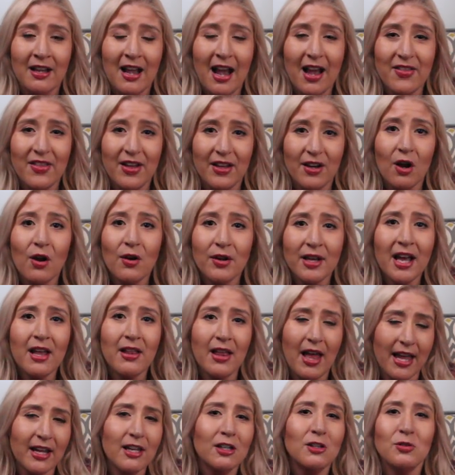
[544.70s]
And then, yeah,
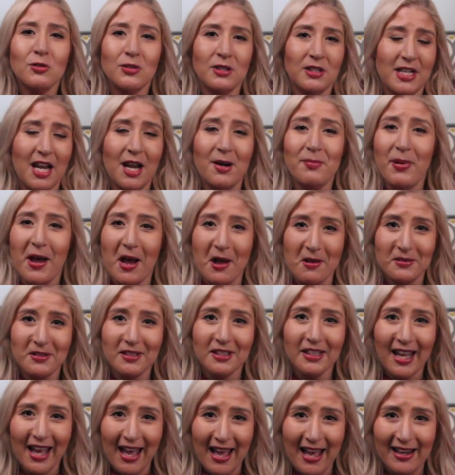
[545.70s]
I can lose 10 pounds
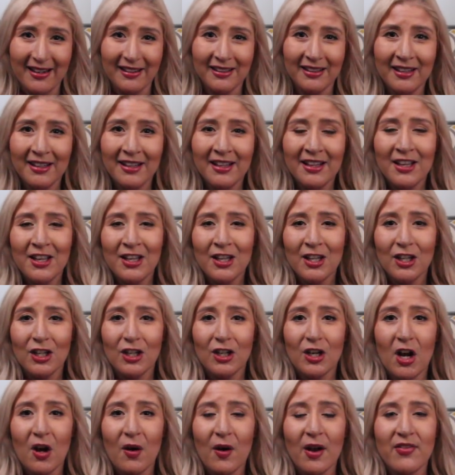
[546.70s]
again,
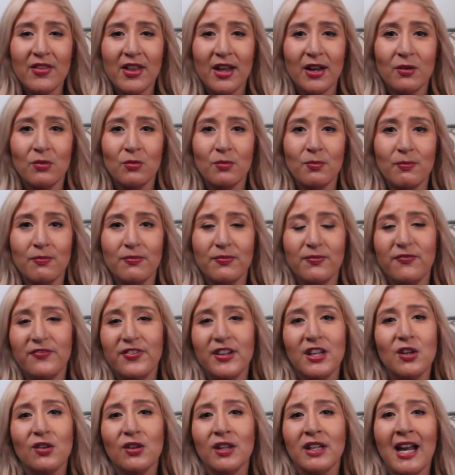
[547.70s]
you know, and then
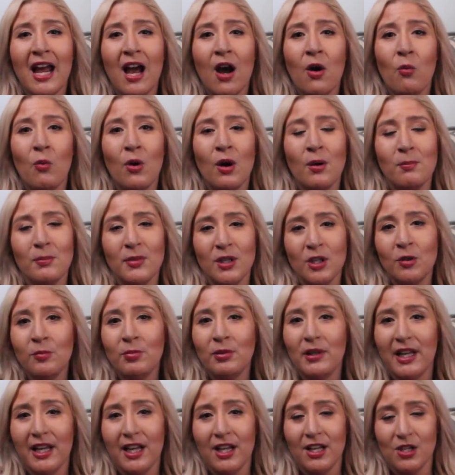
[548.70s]
figuring out what meal
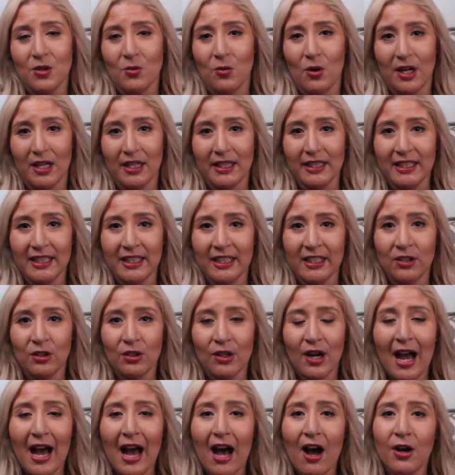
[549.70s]
plan you want to eat,
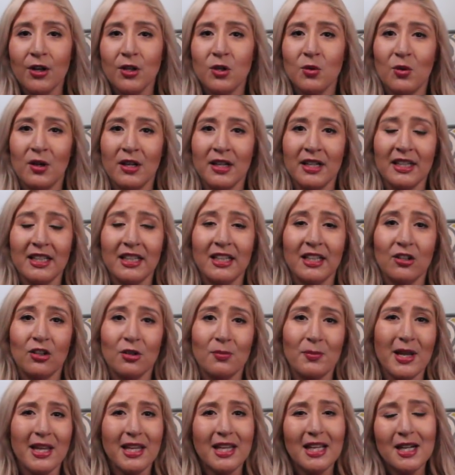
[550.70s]
or how you want to eat,
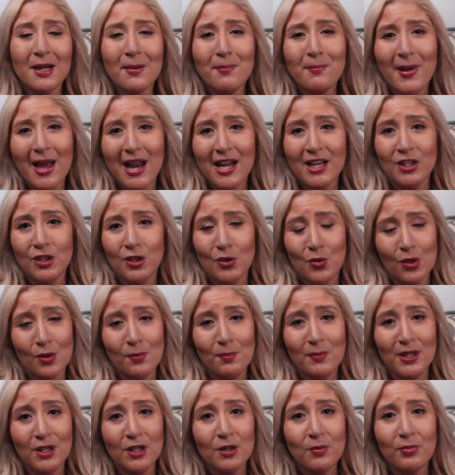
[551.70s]
or making a menu, or
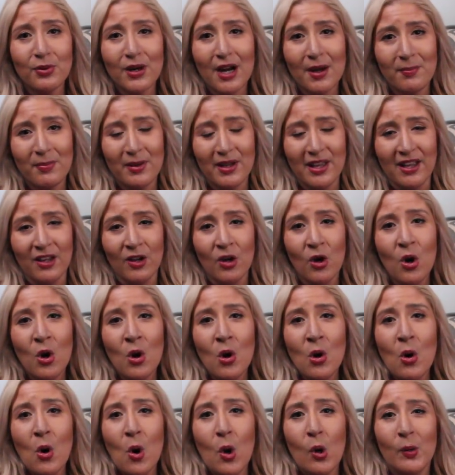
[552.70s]
meal prepping,
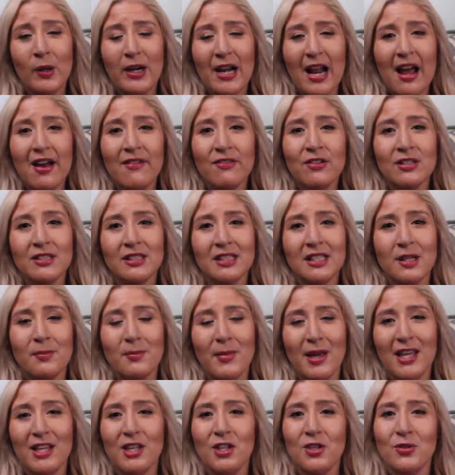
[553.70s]
or whatever is going to
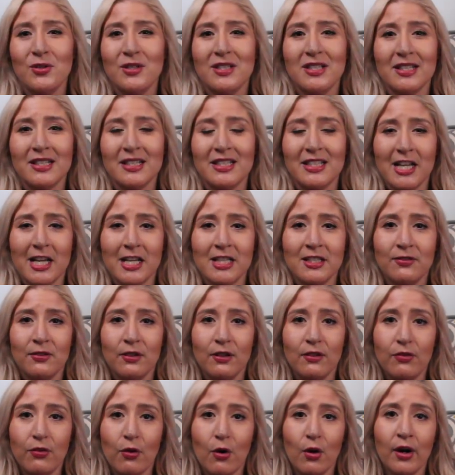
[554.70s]
make you
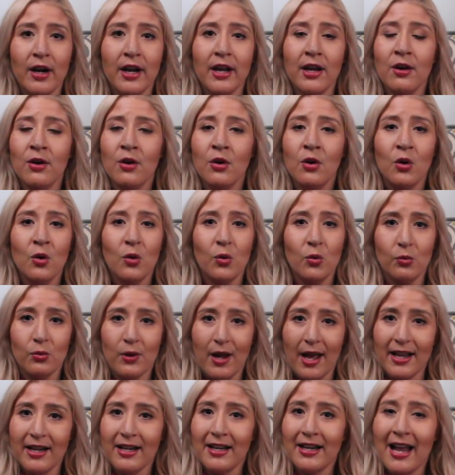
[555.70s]
successful for it.
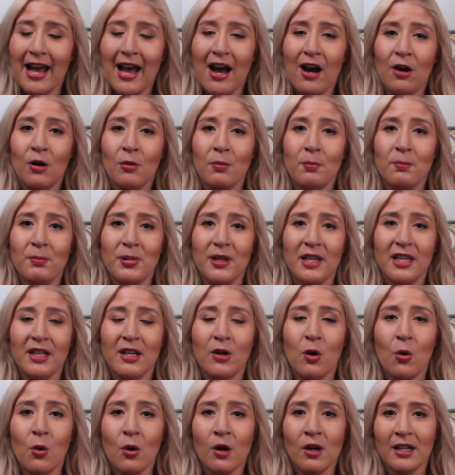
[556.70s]
Write it out.
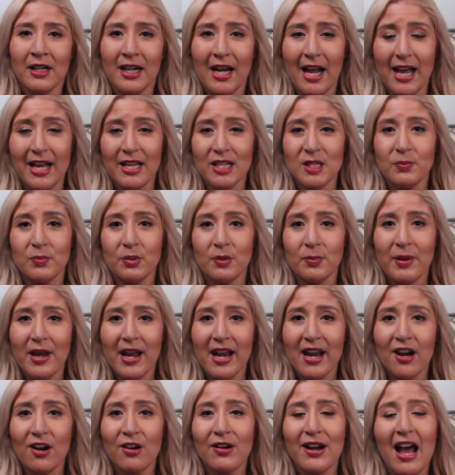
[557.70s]
Being organized,
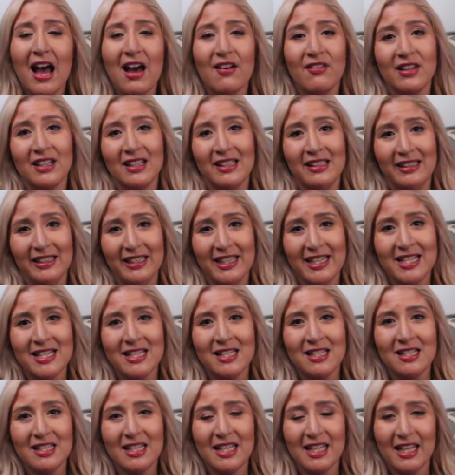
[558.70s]
prepared, having a
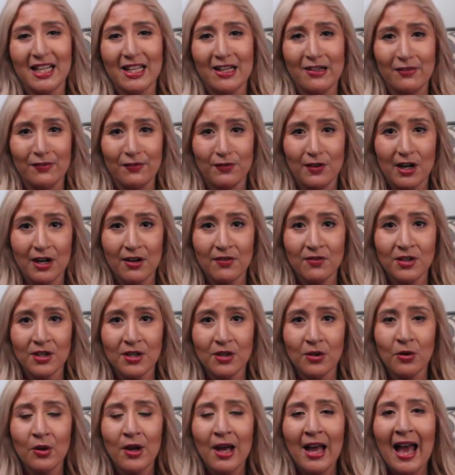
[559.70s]
list, seeing it in front of
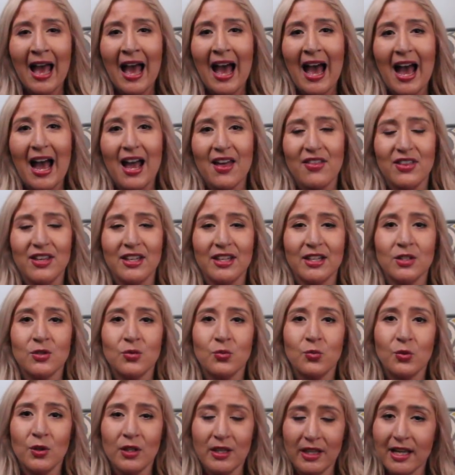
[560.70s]
you, I think is
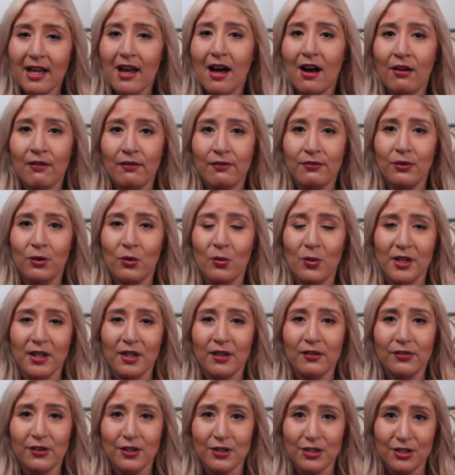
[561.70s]
really helpful when
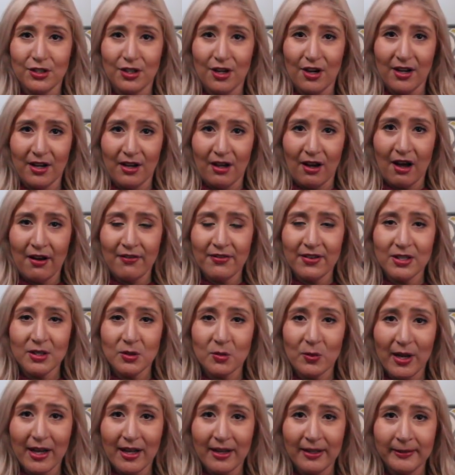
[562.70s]
you're first starting off
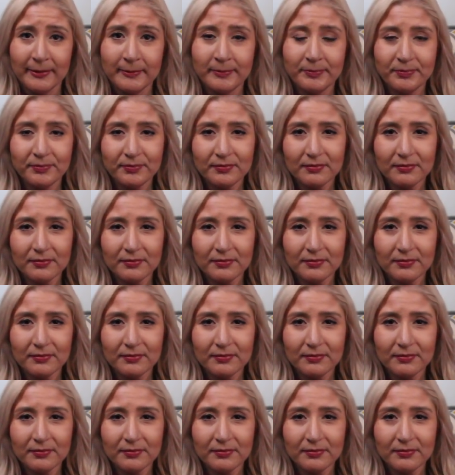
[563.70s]
as well.